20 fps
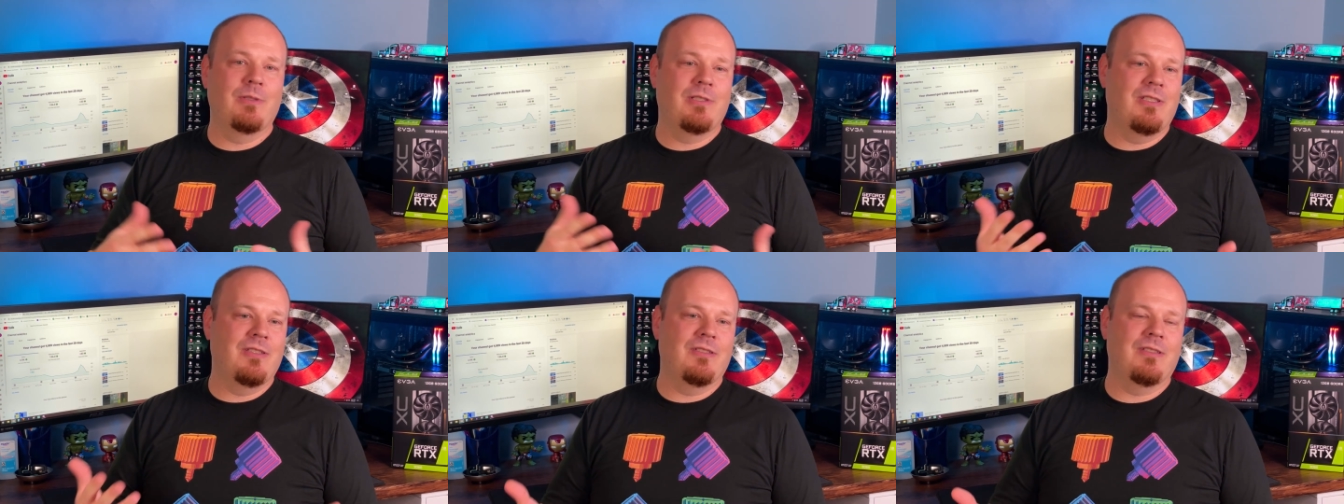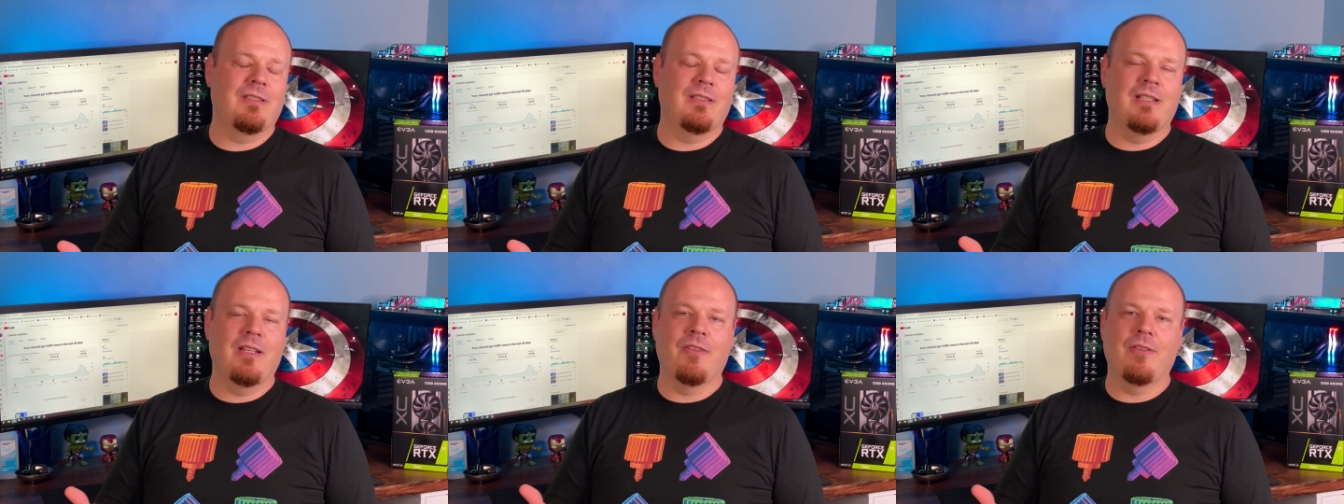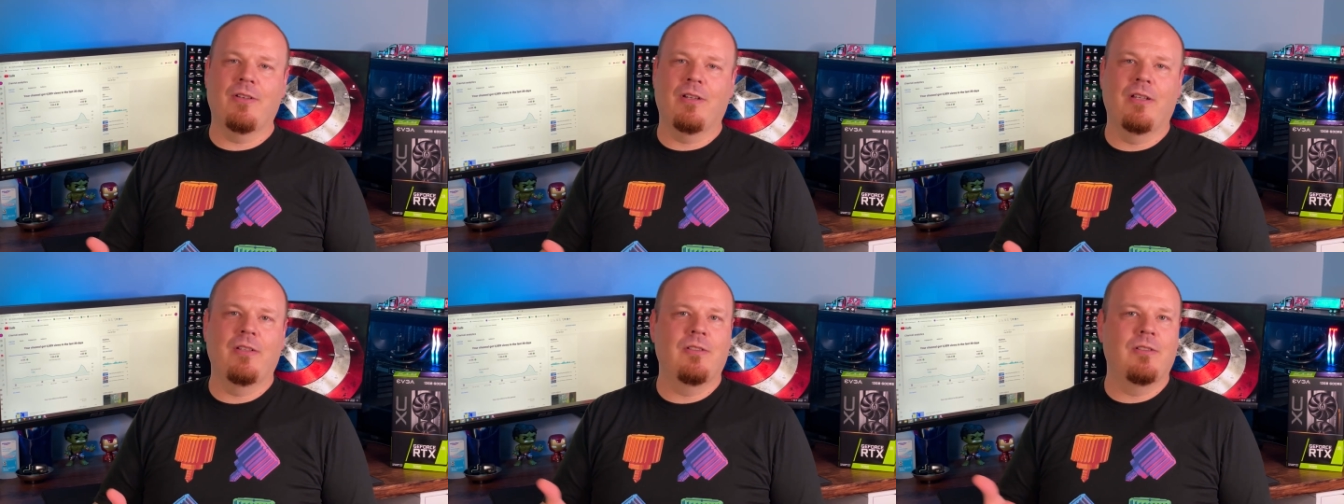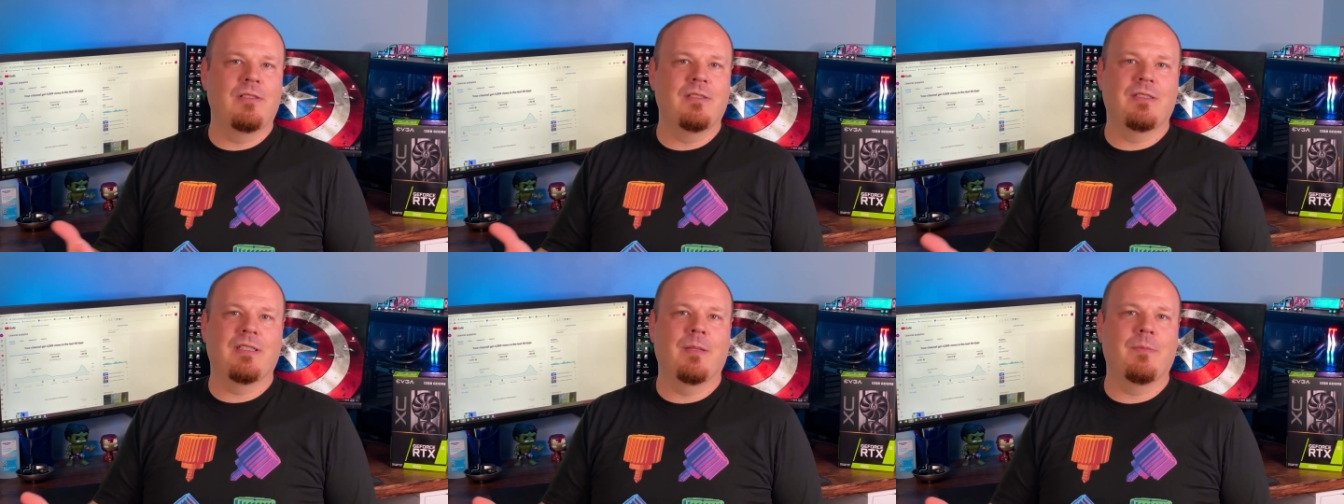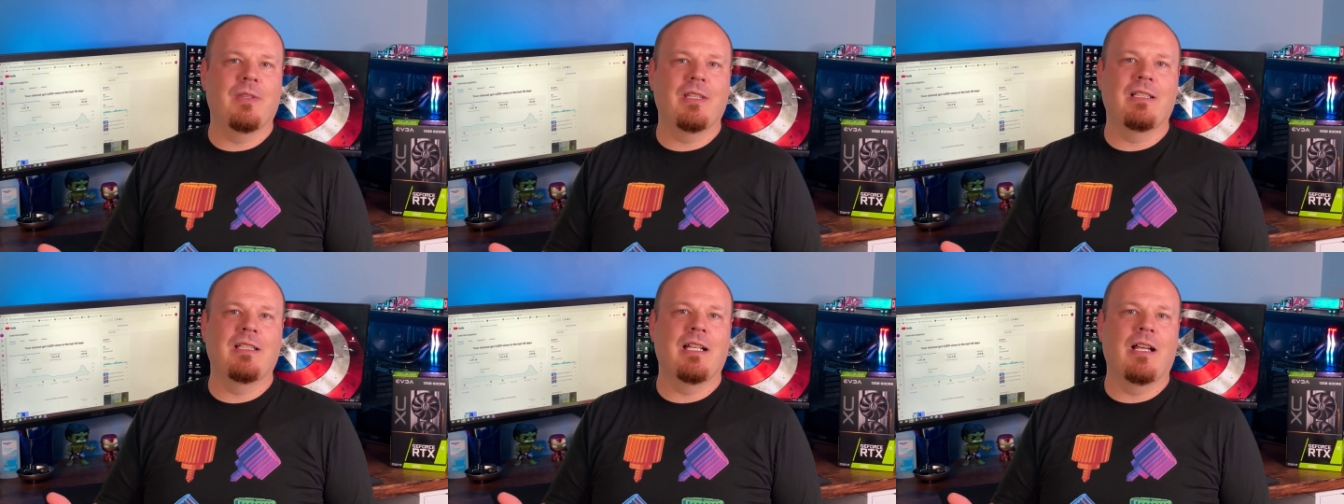which is another hundred and
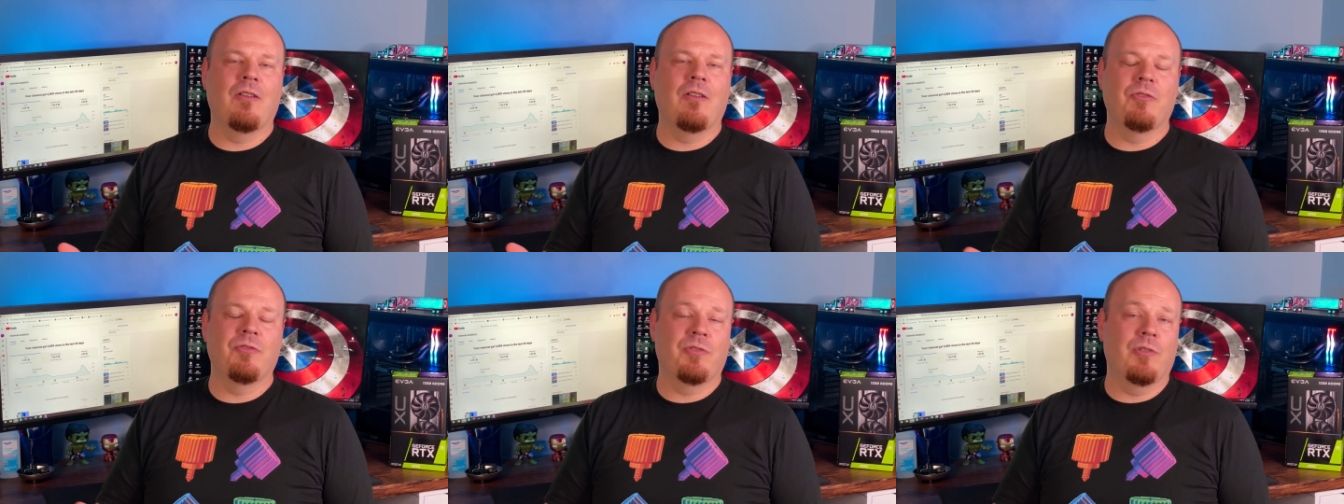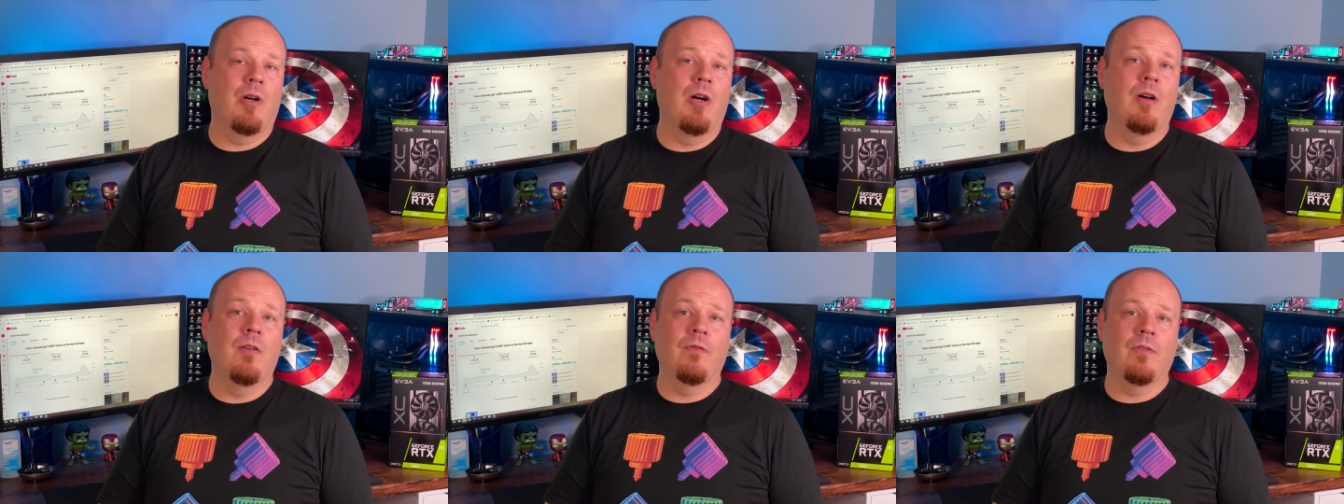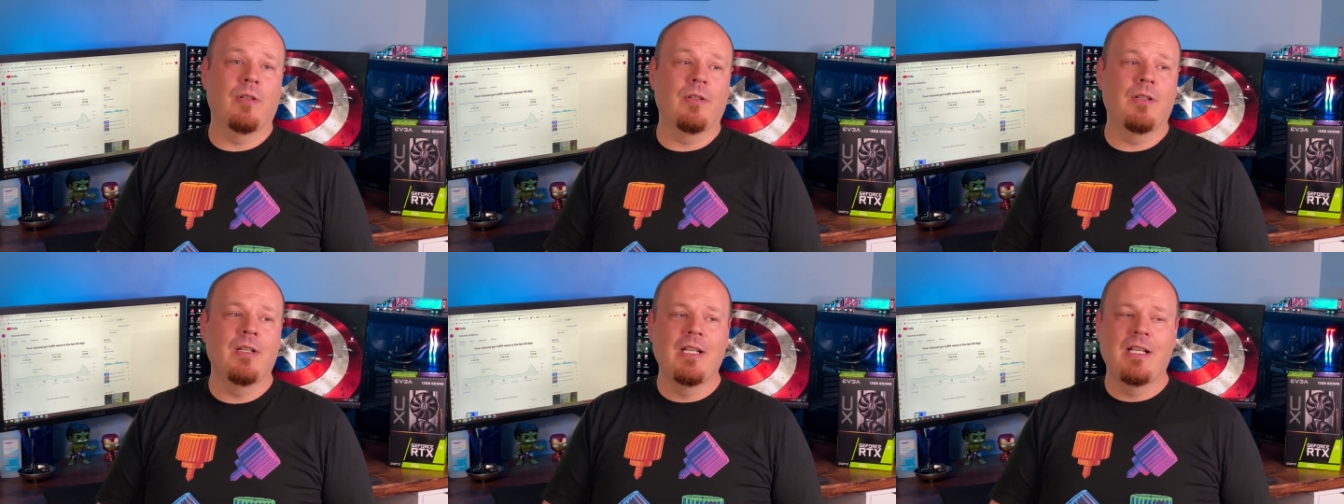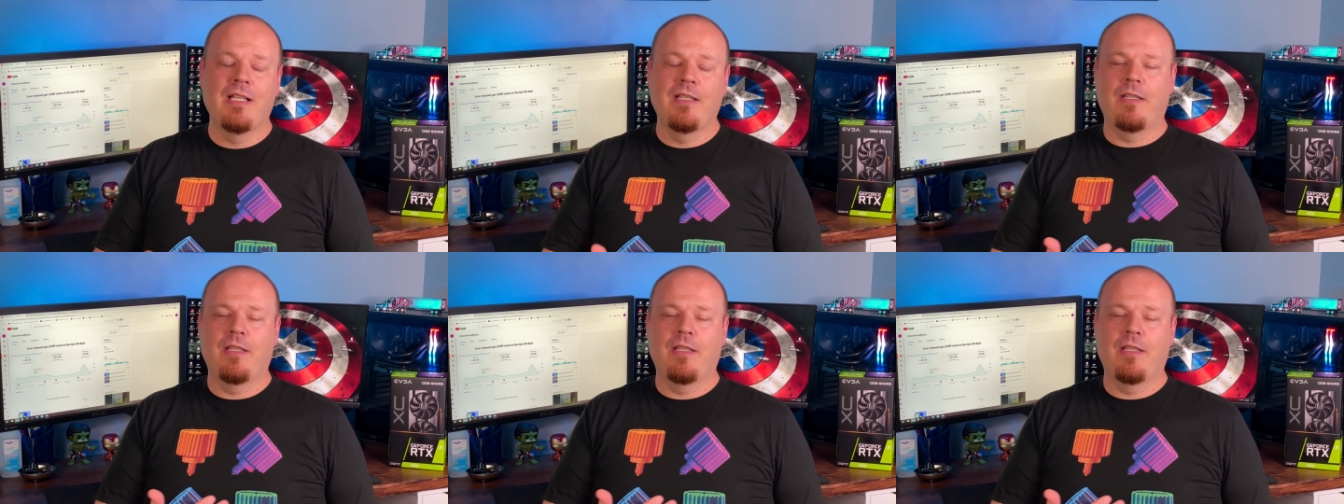something dollars over